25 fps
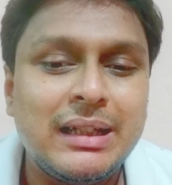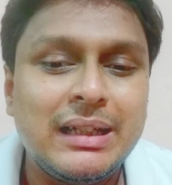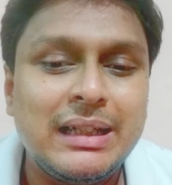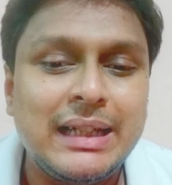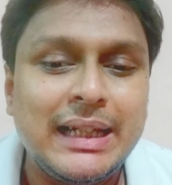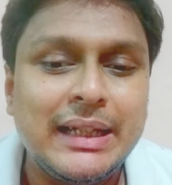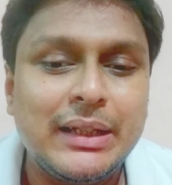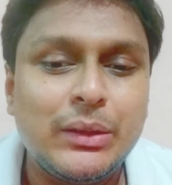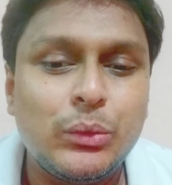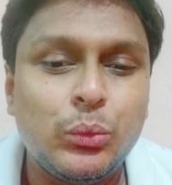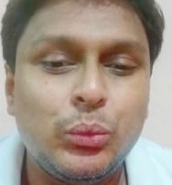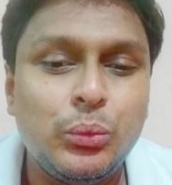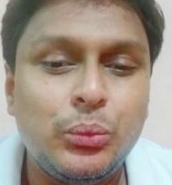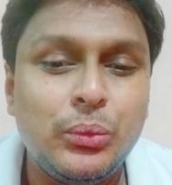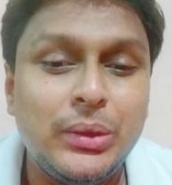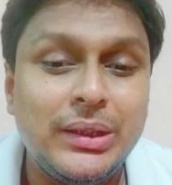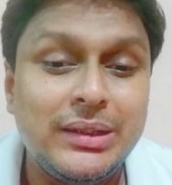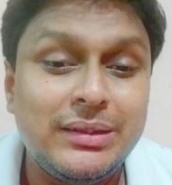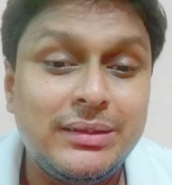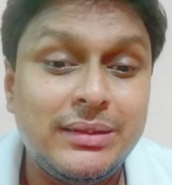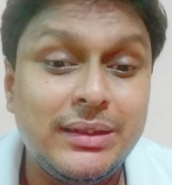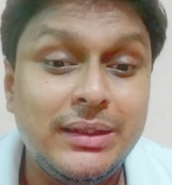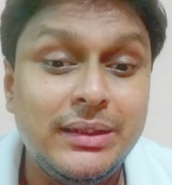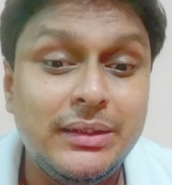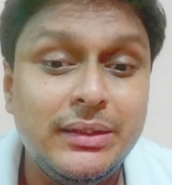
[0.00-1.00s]
like
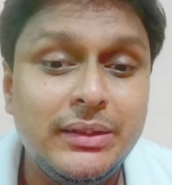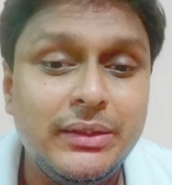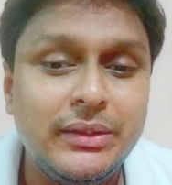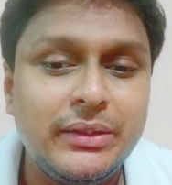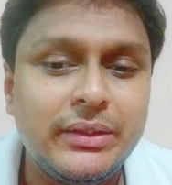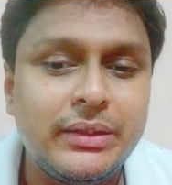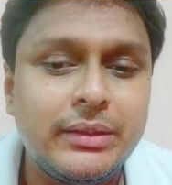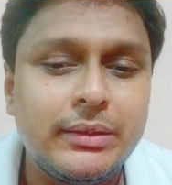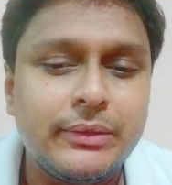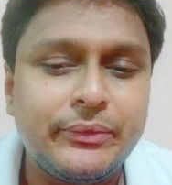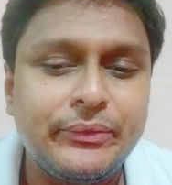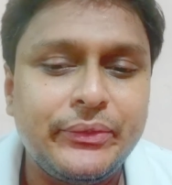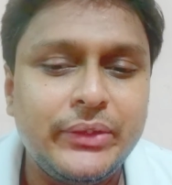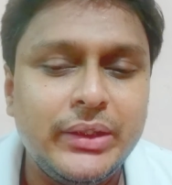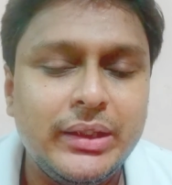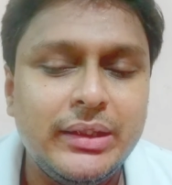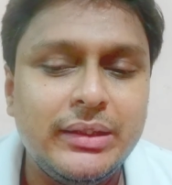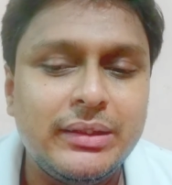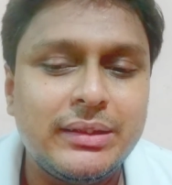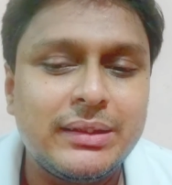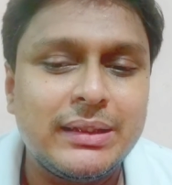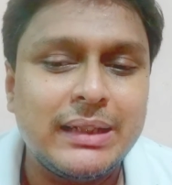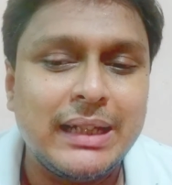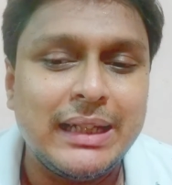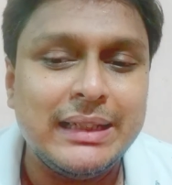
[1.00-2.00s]
West Indies
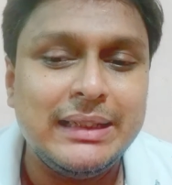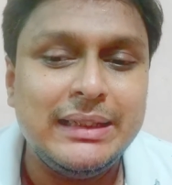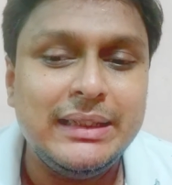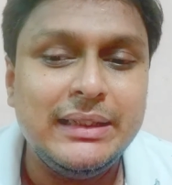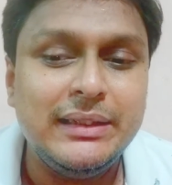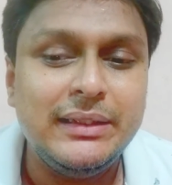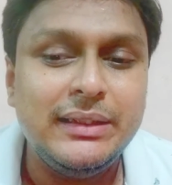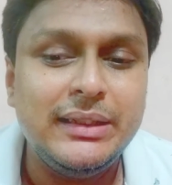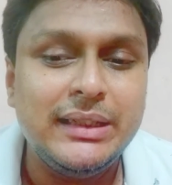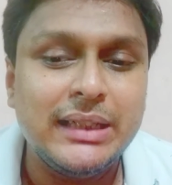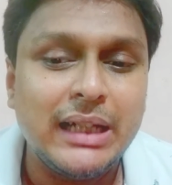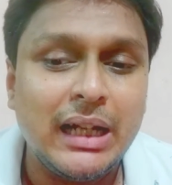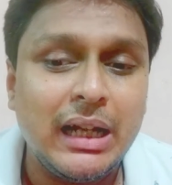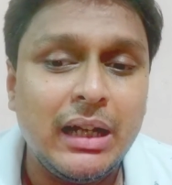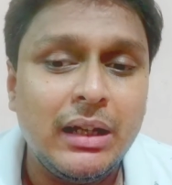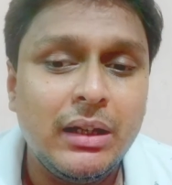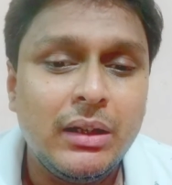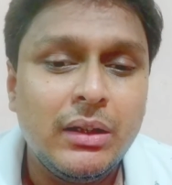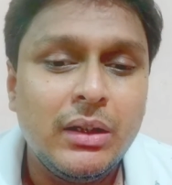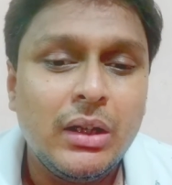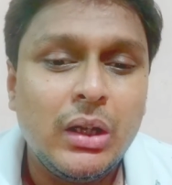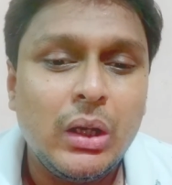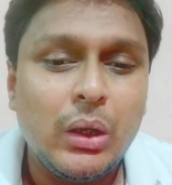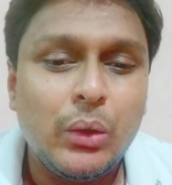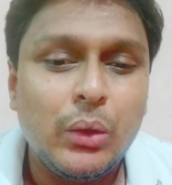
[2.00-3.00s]
faced, and
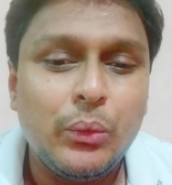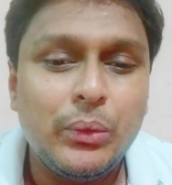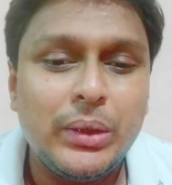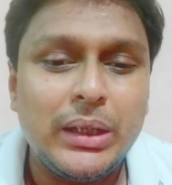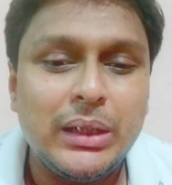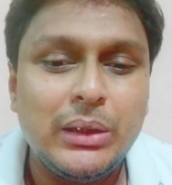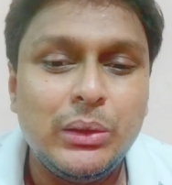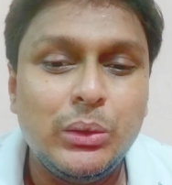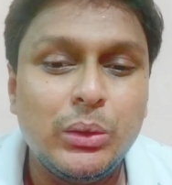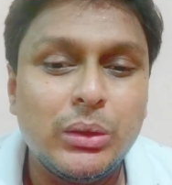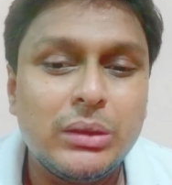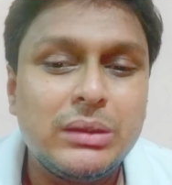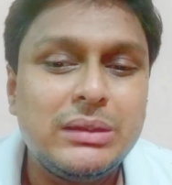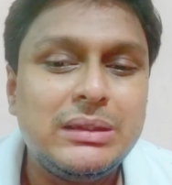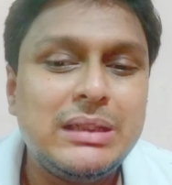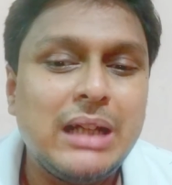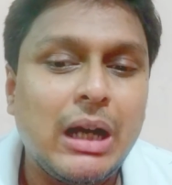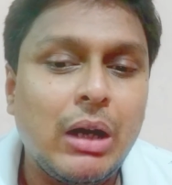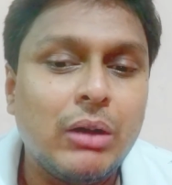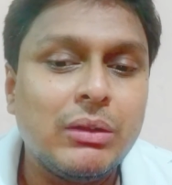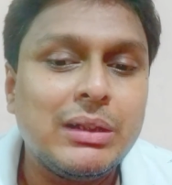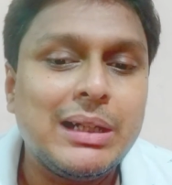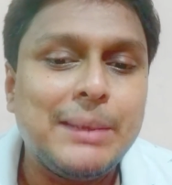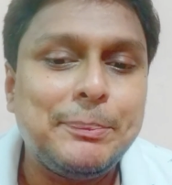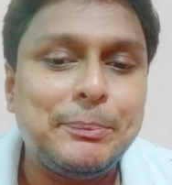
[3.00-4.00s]
India were looked
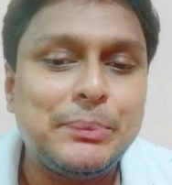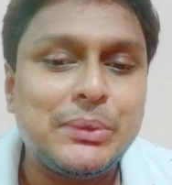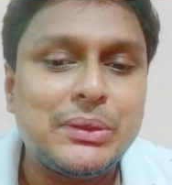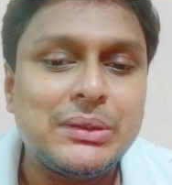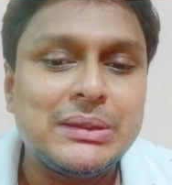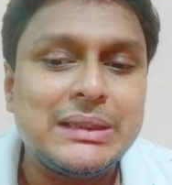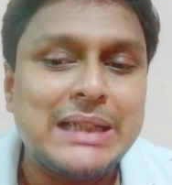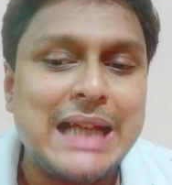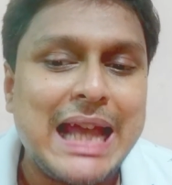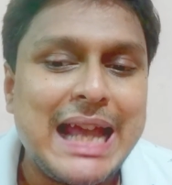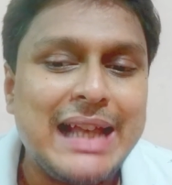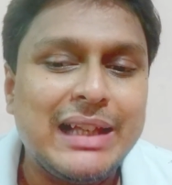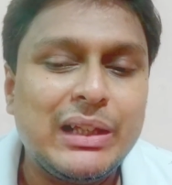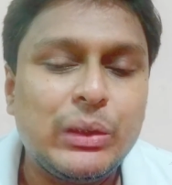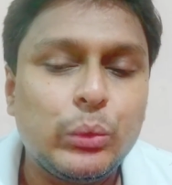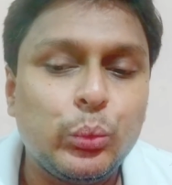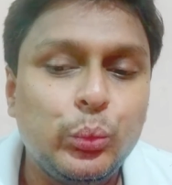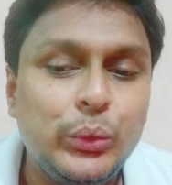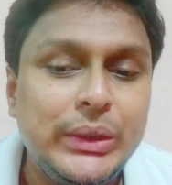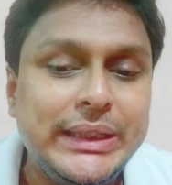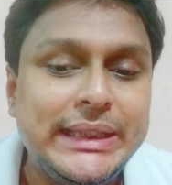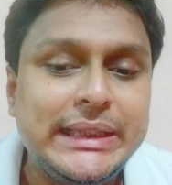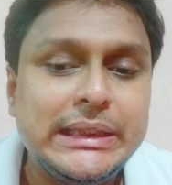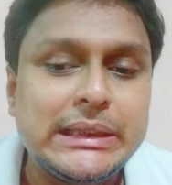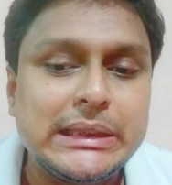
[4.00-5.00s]
down upon as
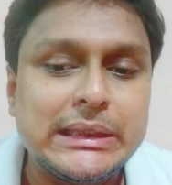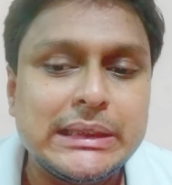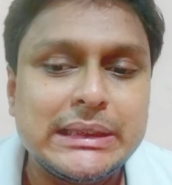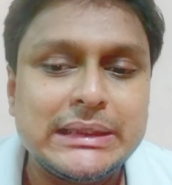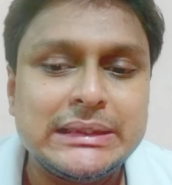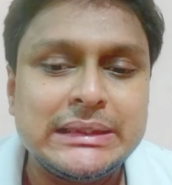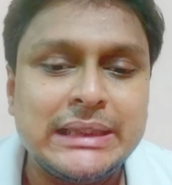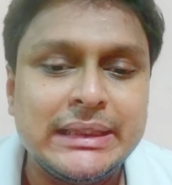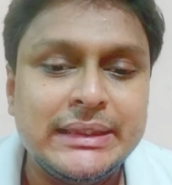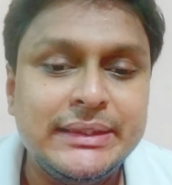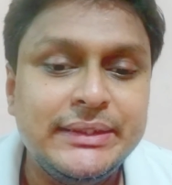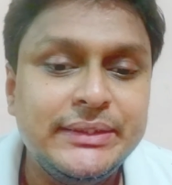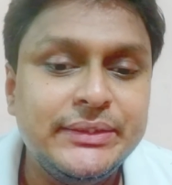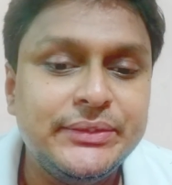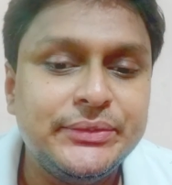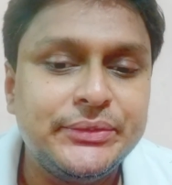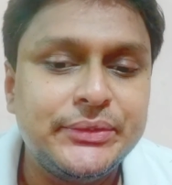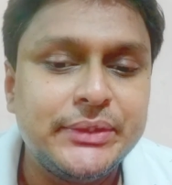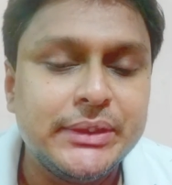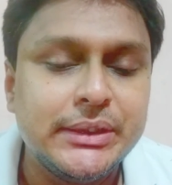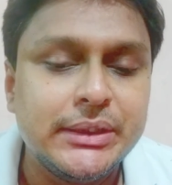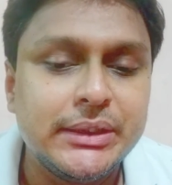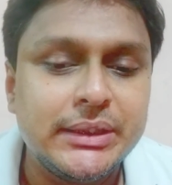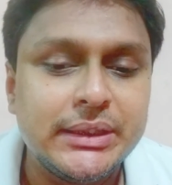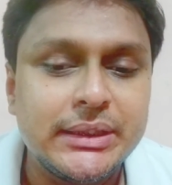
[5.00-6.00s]
weaker and
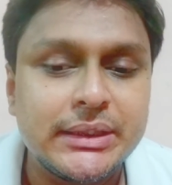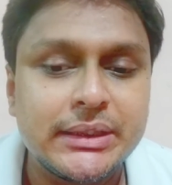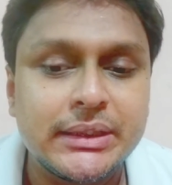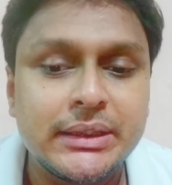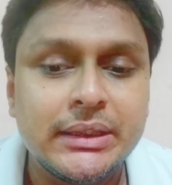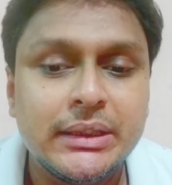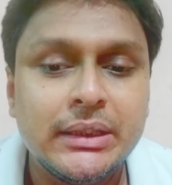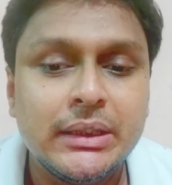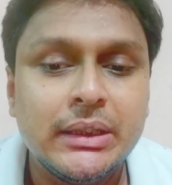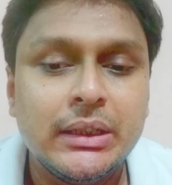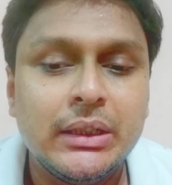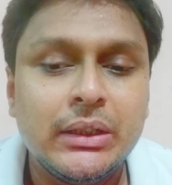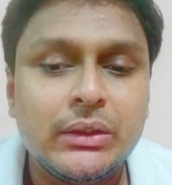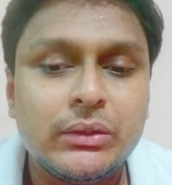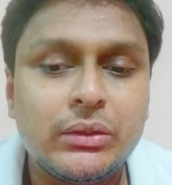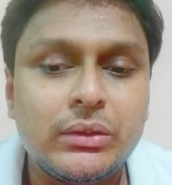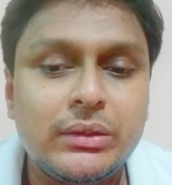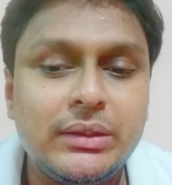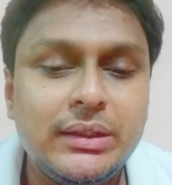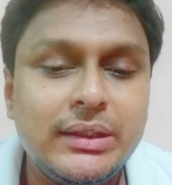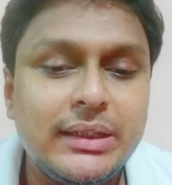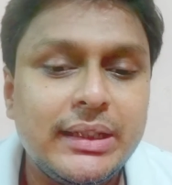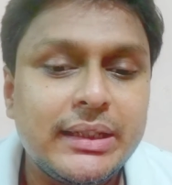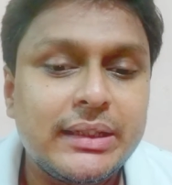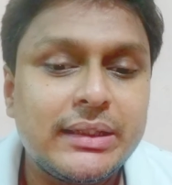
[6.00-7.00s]
inferior. So
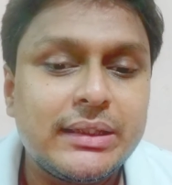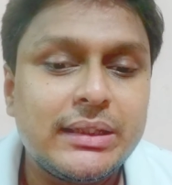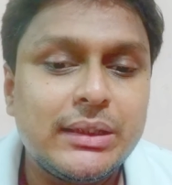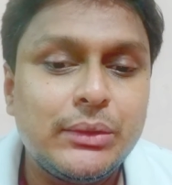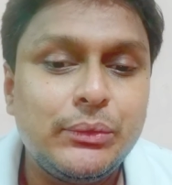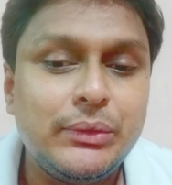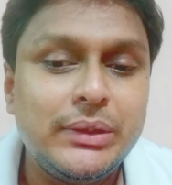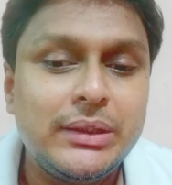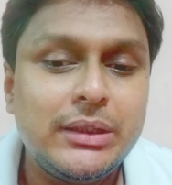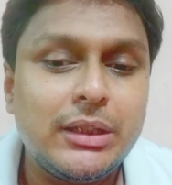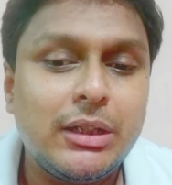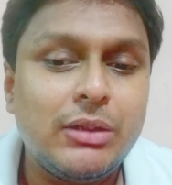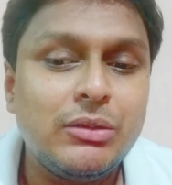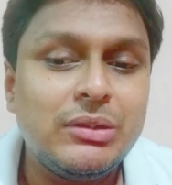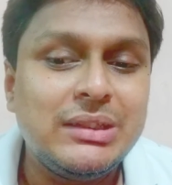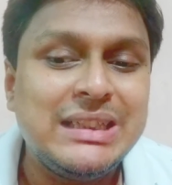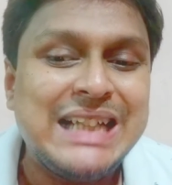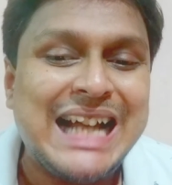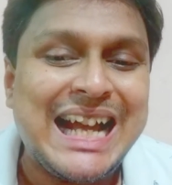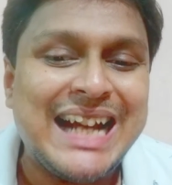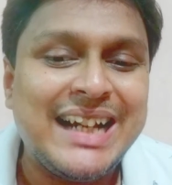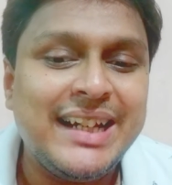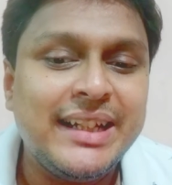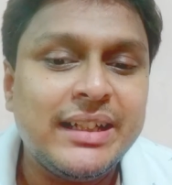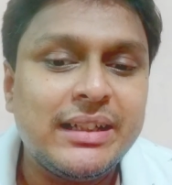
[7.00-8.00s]
director, without
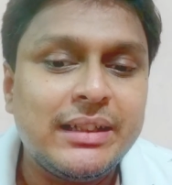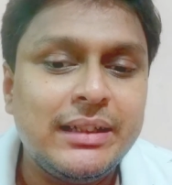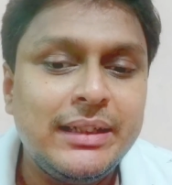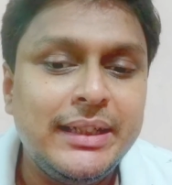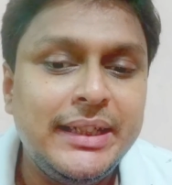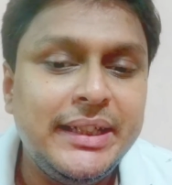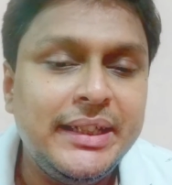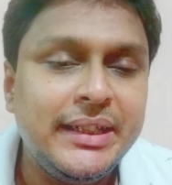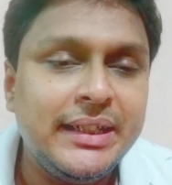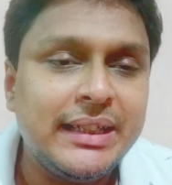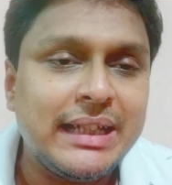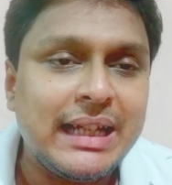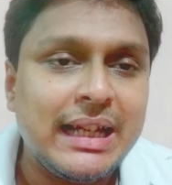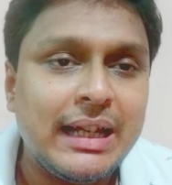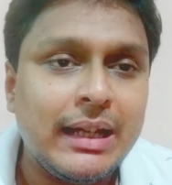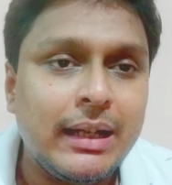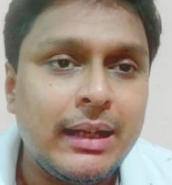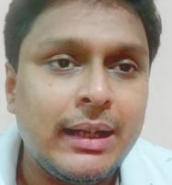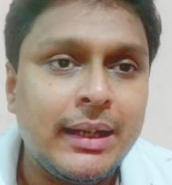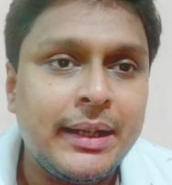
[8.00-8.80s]
directly